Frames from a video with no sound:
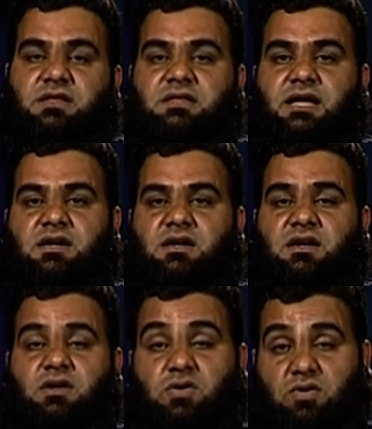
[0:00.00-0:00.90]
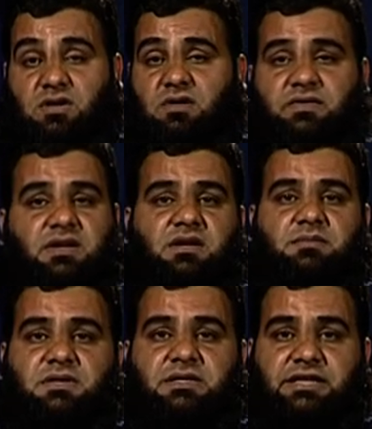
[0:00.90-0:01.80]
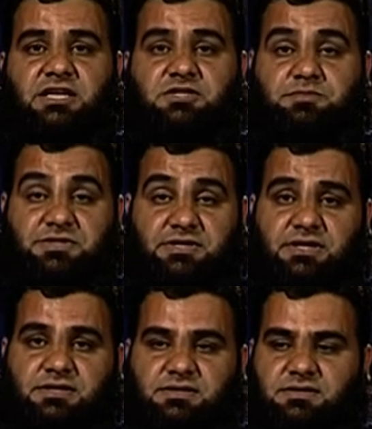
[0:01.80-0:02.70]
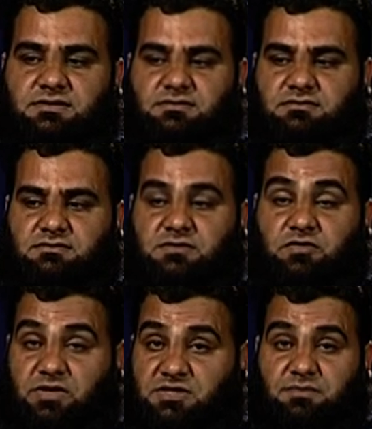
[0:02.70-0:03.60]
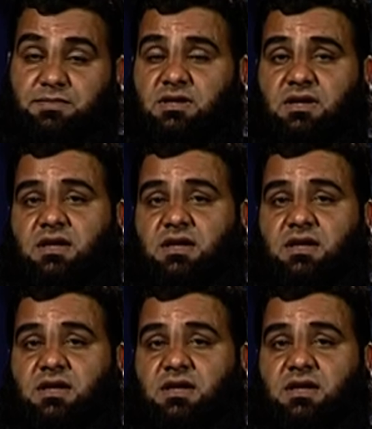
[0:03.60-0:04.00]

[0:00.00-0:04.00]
then local variable takes precedence. For example,